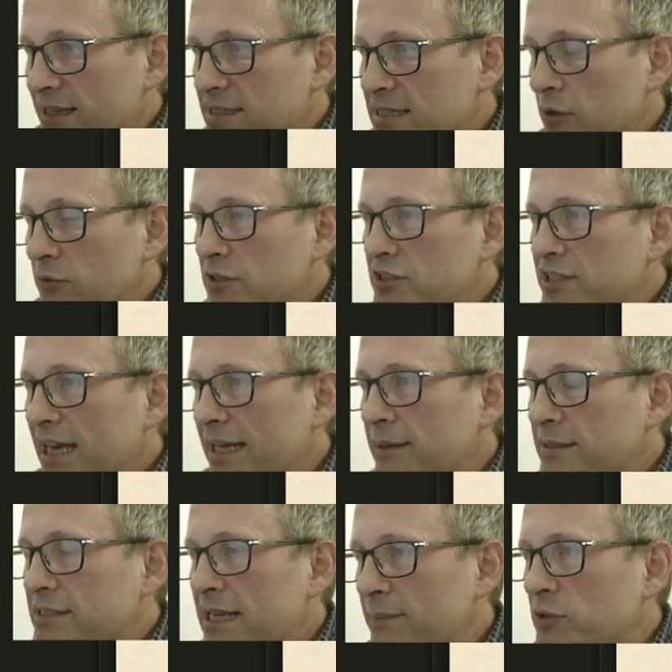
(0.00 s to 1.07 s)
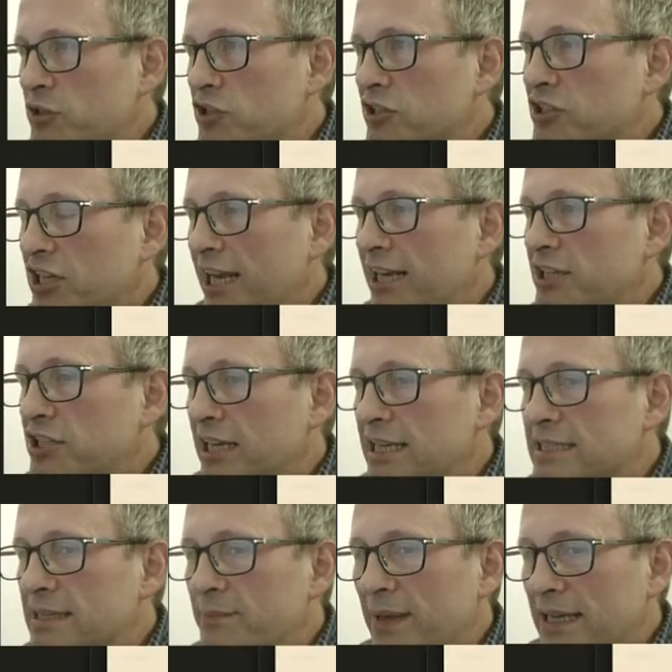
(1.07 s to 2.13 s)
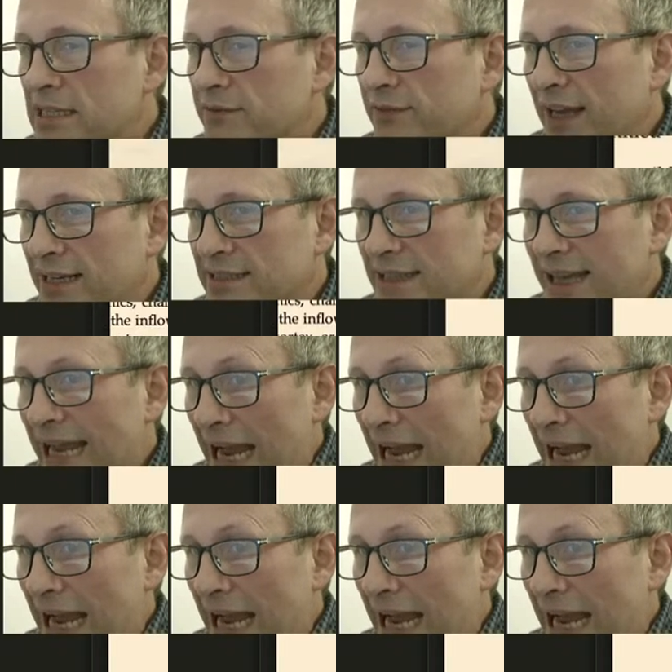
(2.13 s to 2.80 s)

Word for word: So the te temperature change is the biggest factor.